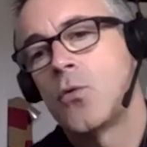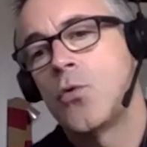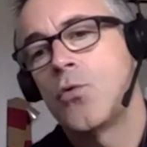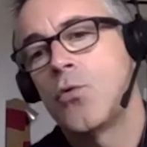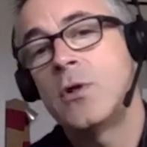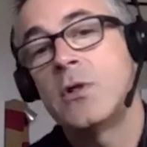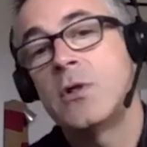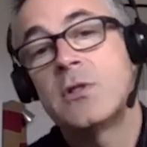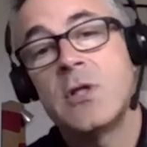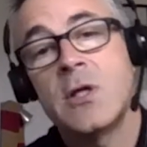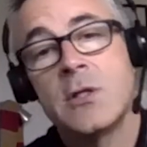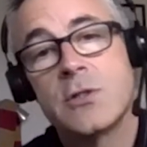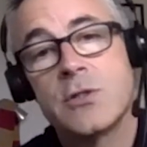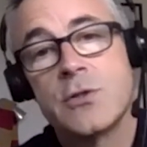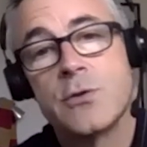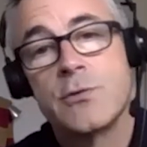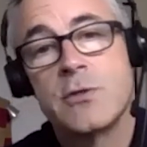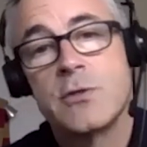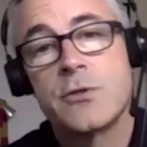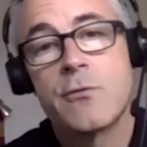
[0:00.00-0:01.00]

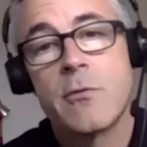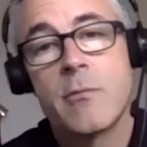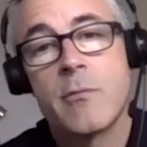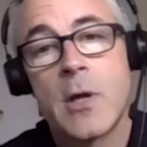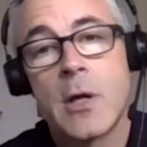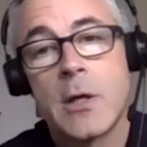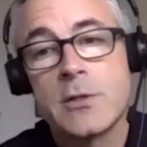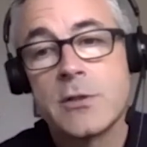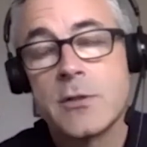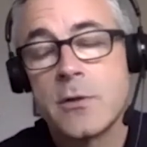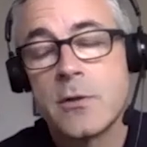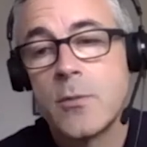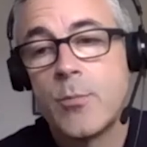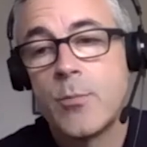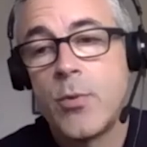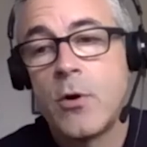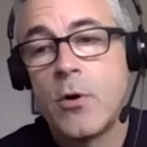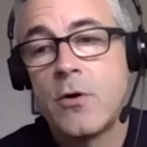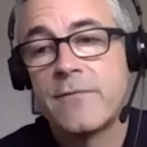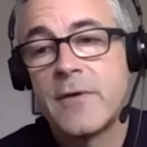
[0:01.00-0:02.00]
unintentional discrimination on the
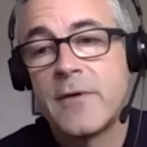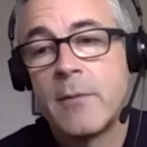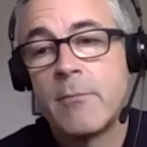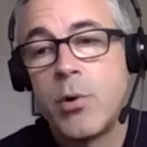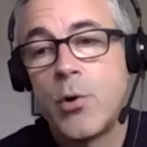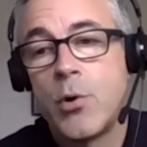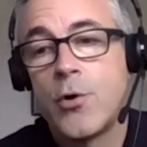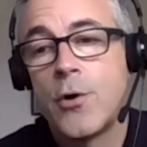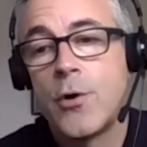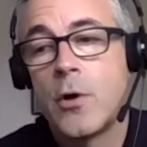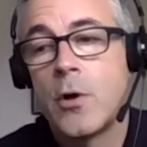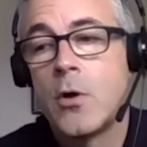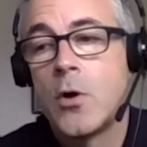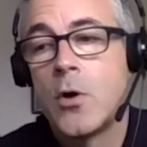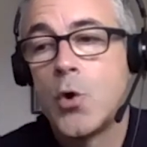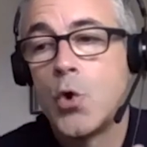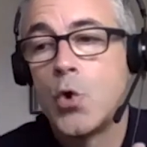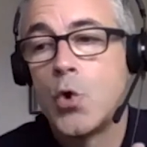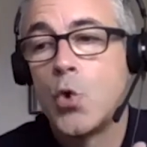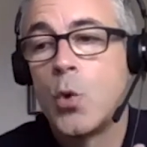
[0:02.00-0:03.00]
part of an employer
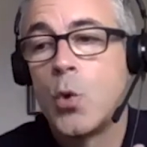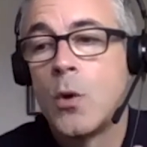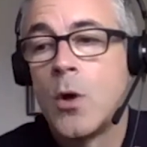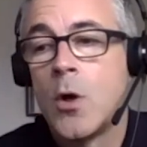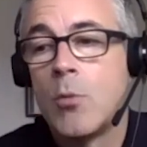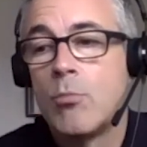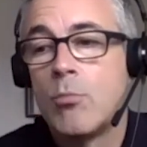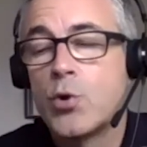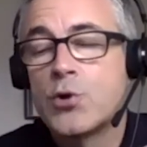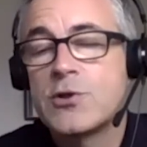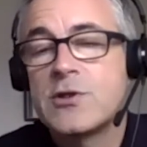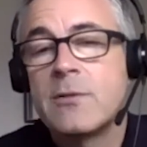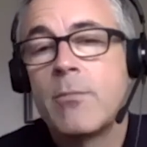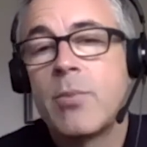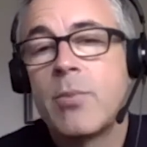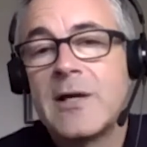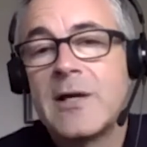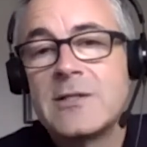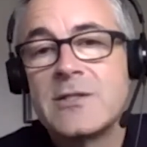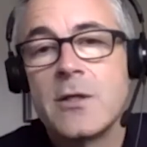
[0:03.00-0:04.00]
who puts in
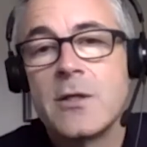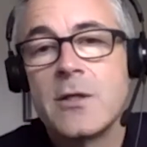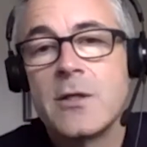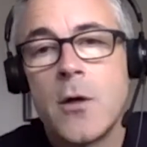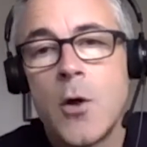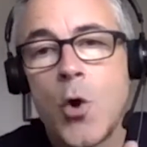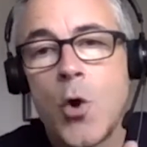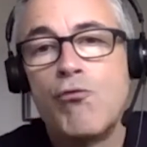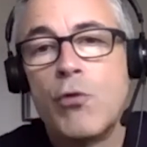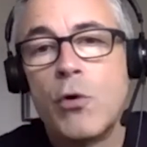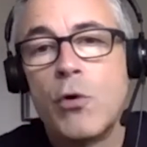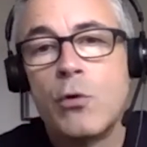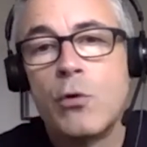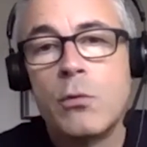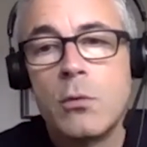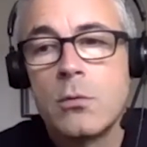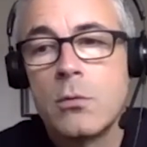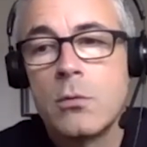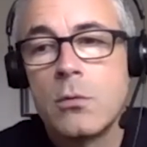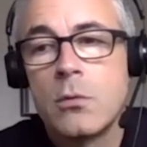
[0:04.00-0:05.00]
place a
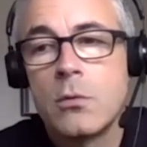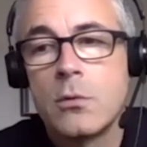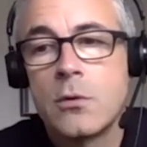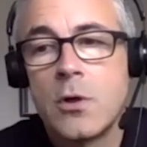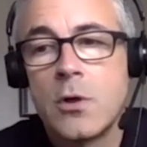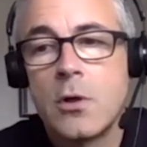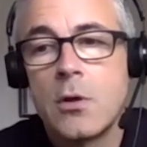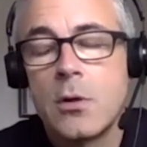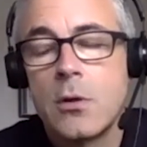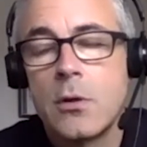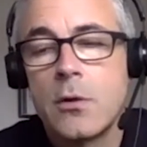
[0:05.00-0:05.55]
rule that